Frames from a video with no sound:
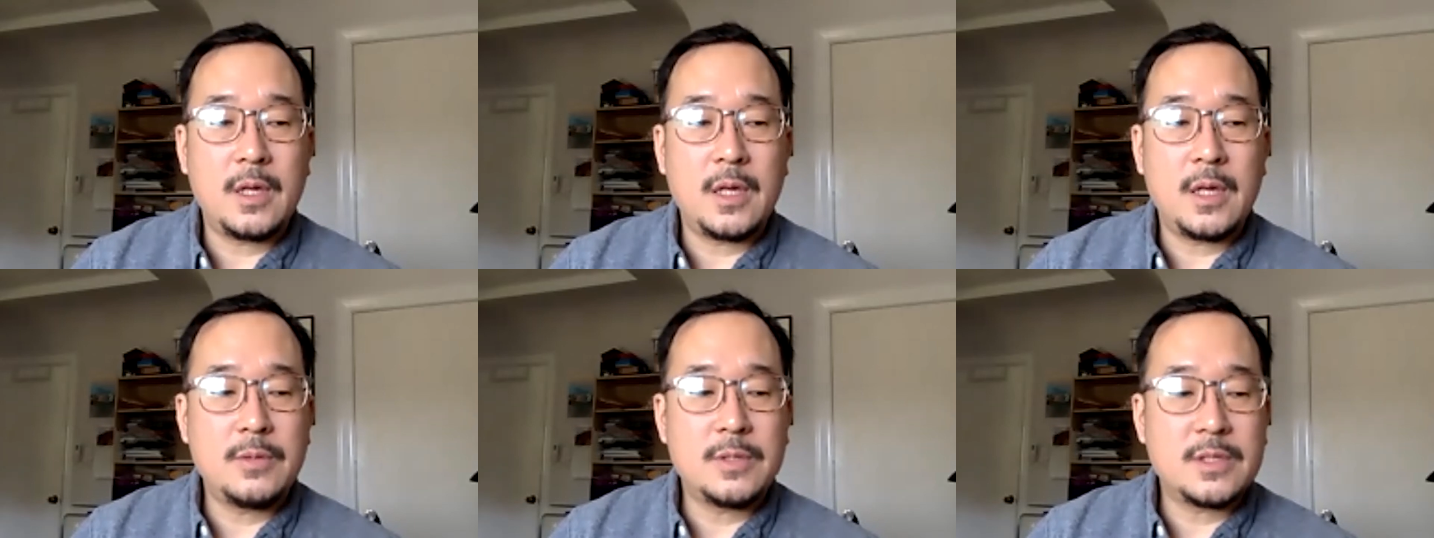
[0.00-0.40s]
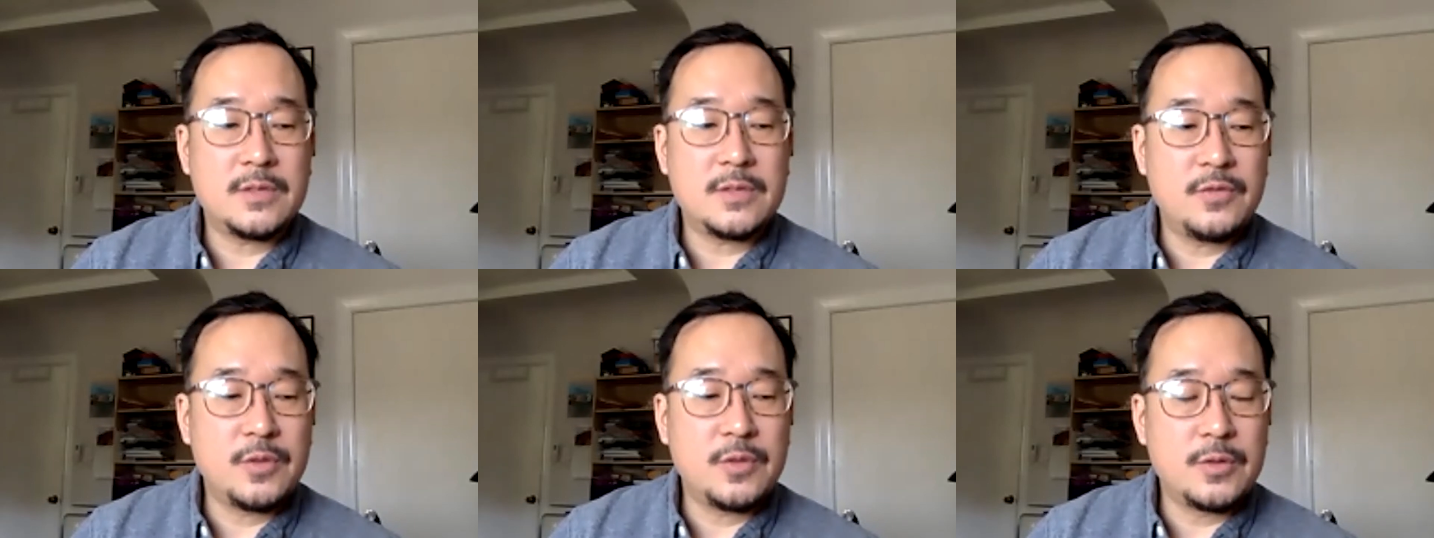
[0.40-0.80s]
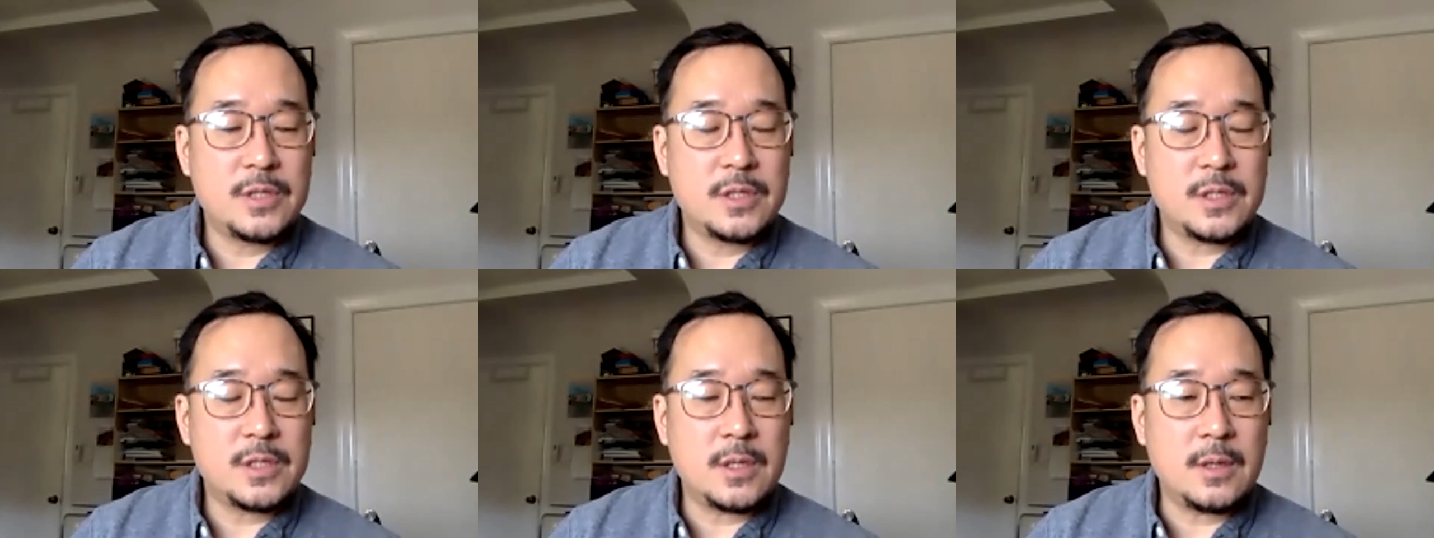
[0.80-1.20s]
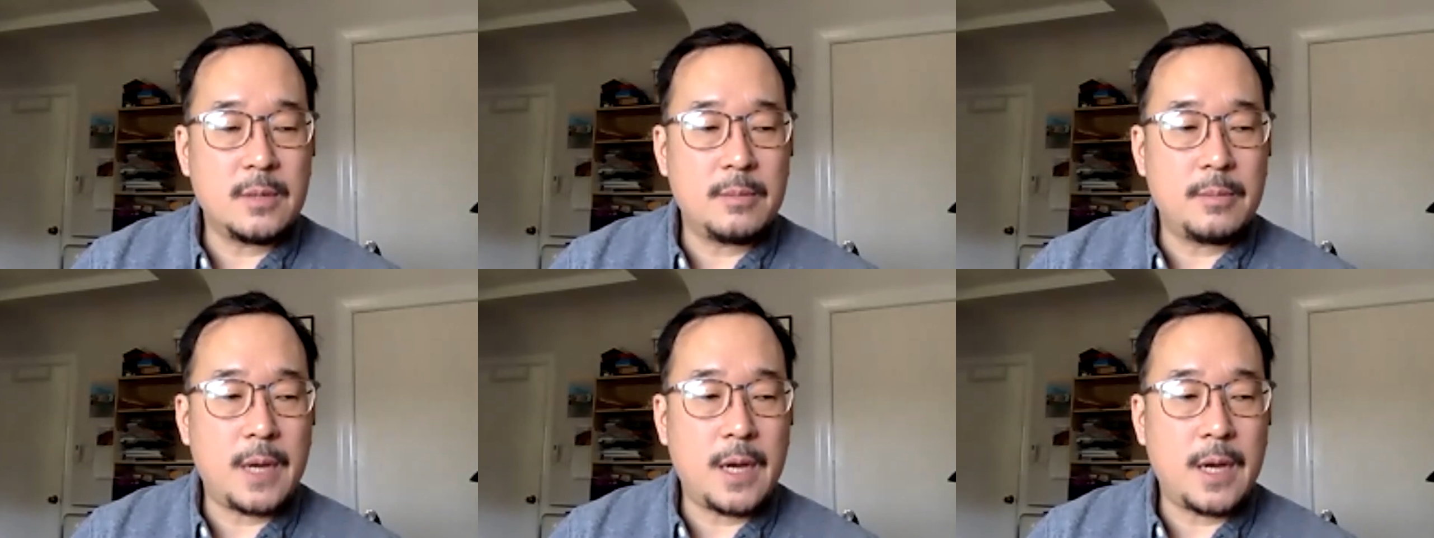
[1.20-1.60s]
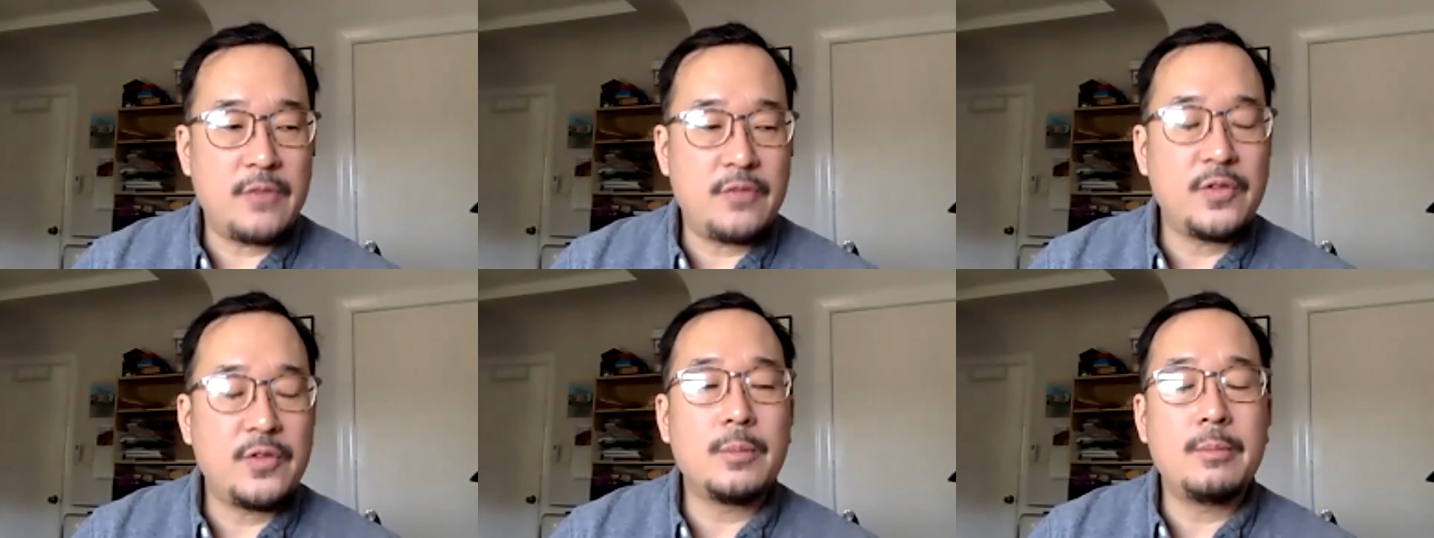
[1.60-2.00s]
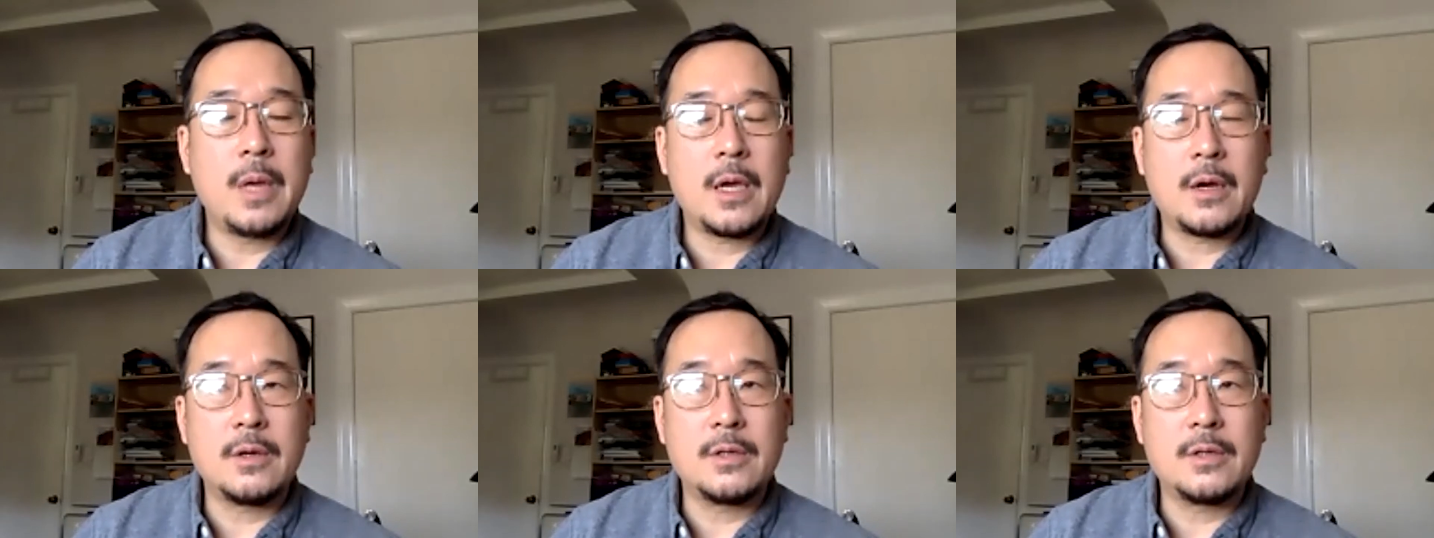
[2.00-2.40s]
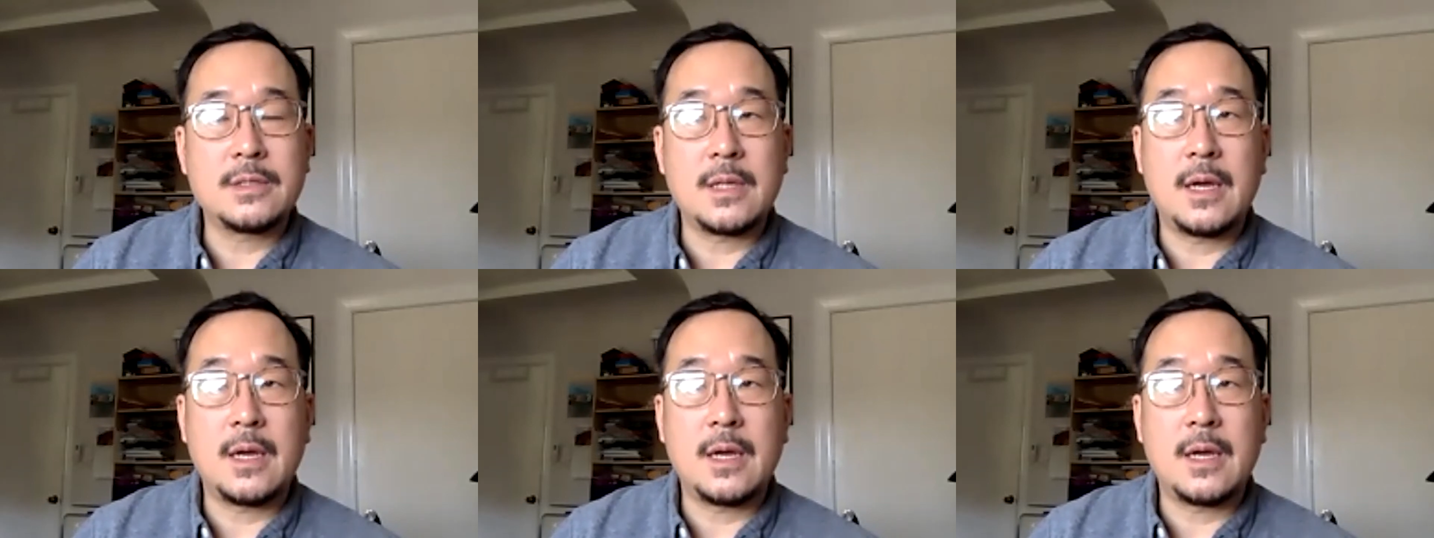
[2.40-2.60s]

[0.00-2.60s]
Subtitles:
he was influenced by filmmakers